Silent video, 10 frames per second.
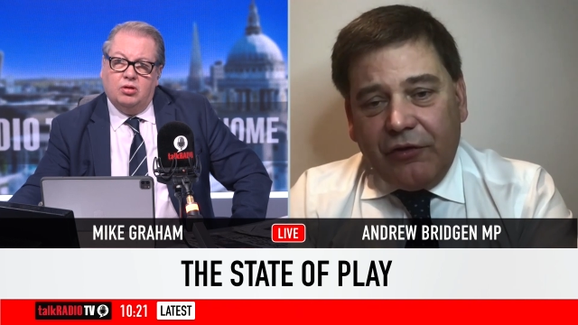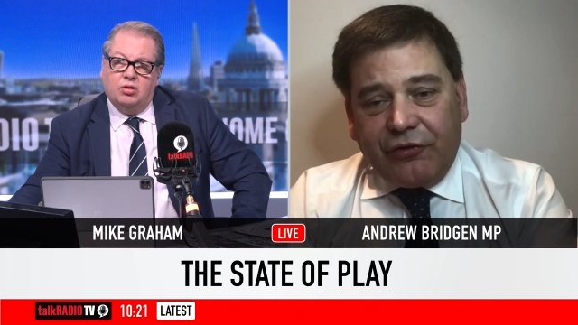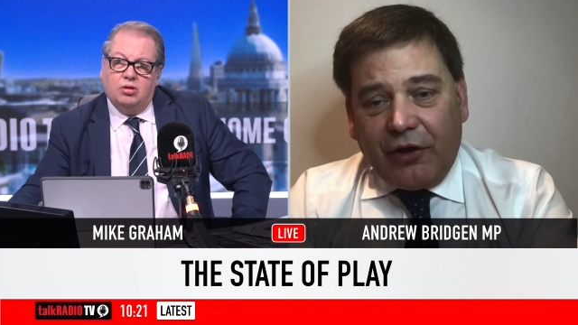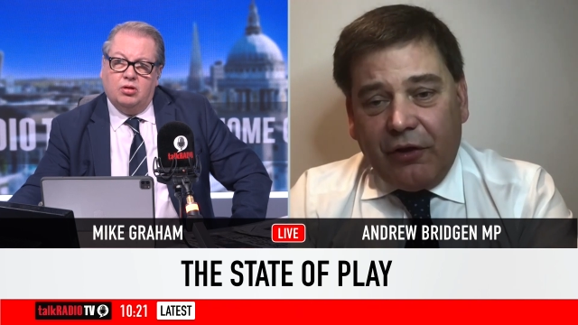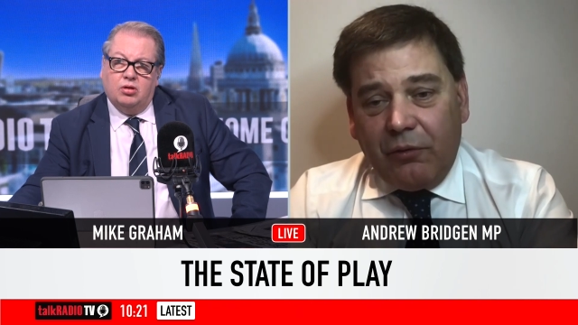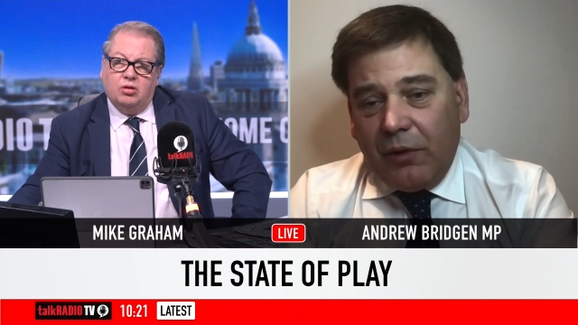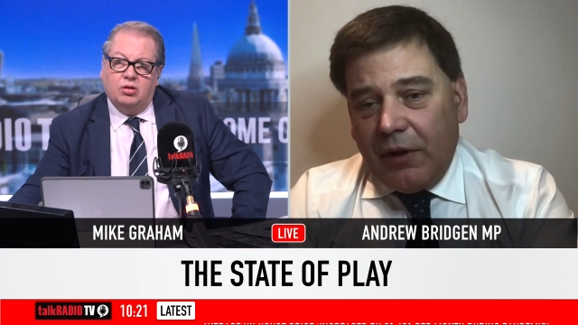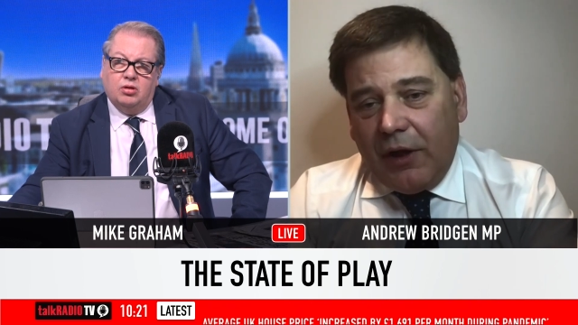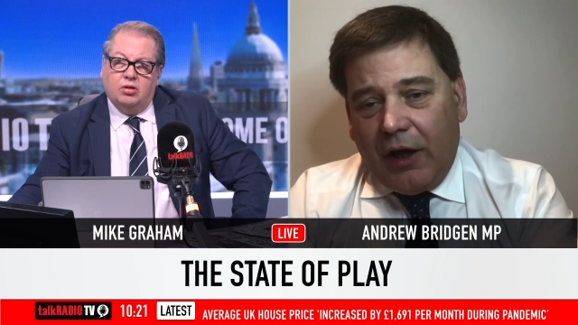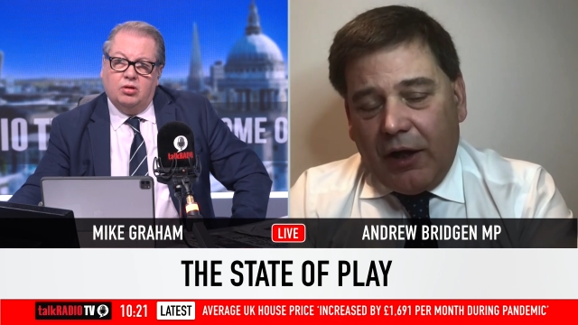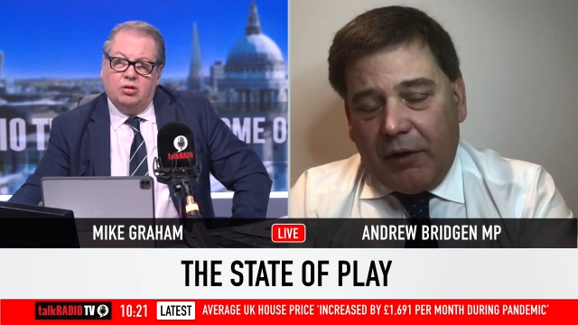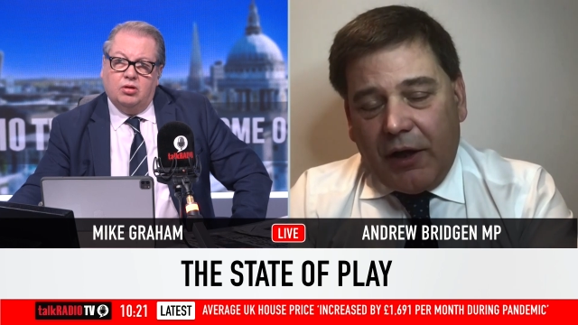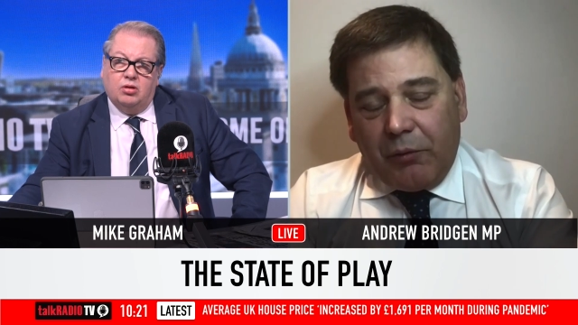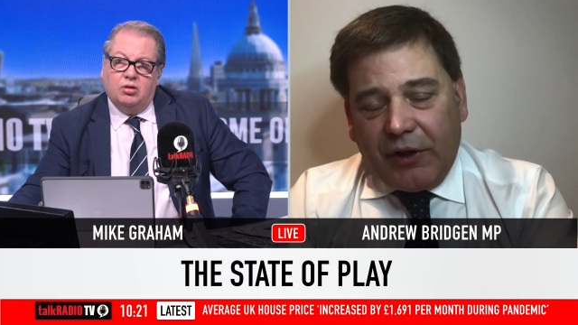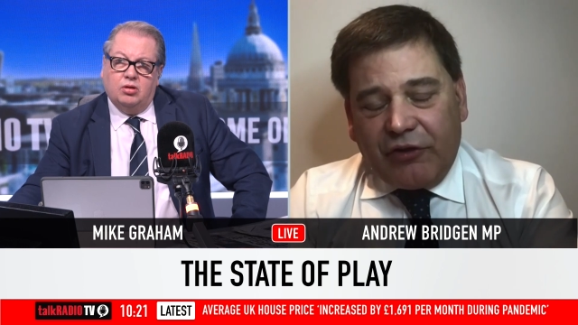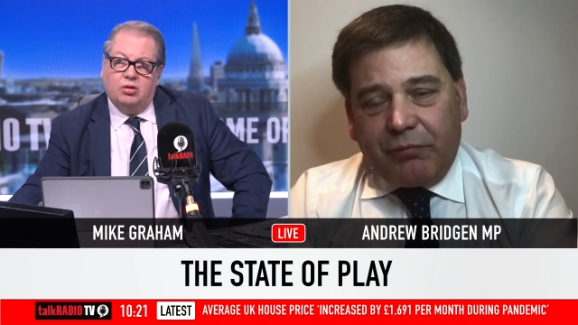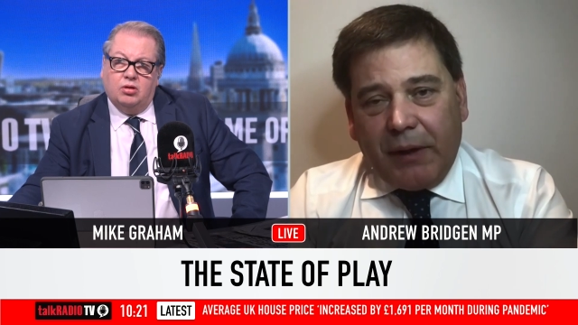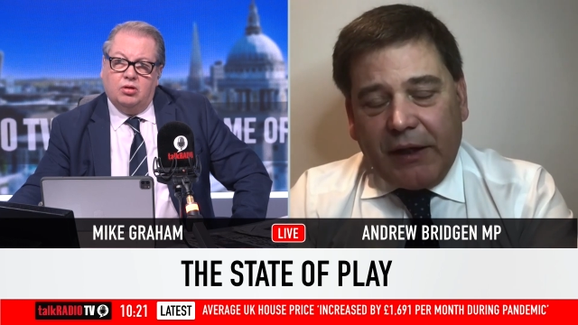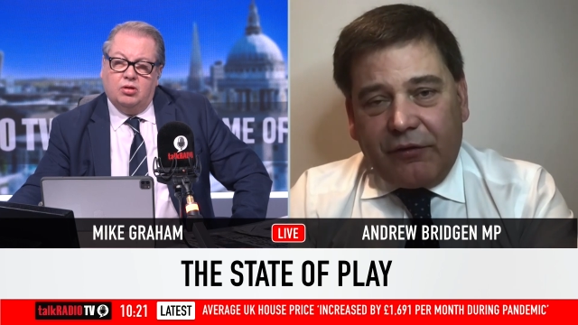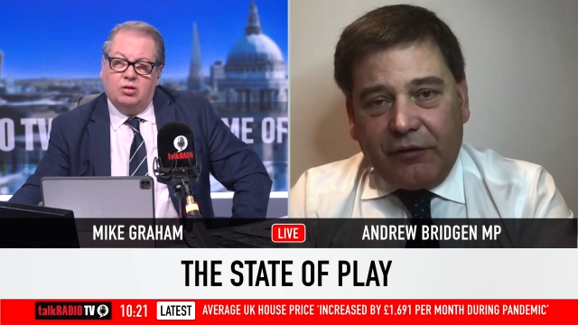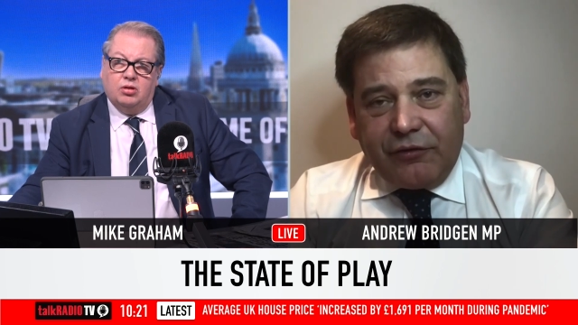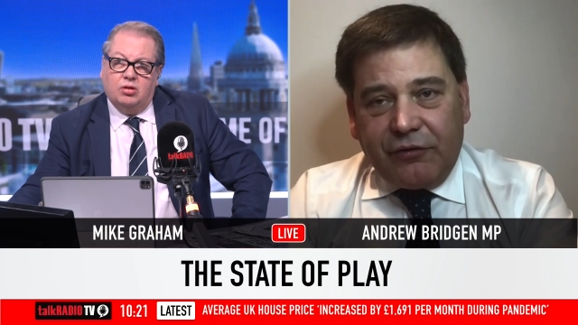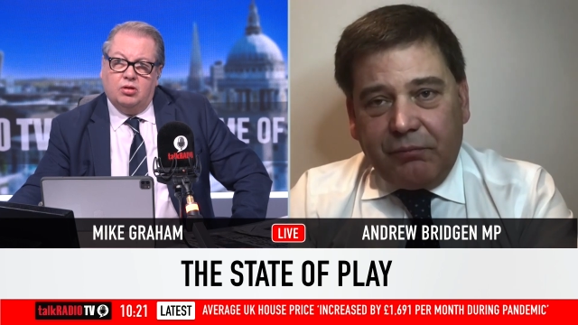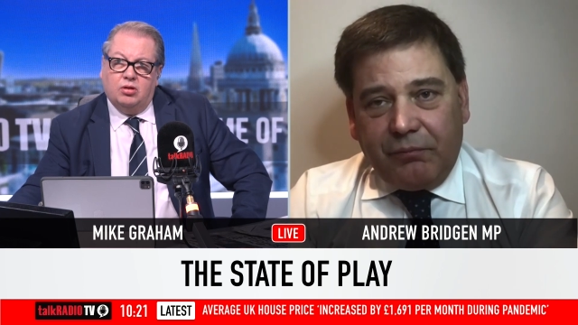Speaker 1: So I, I would expect that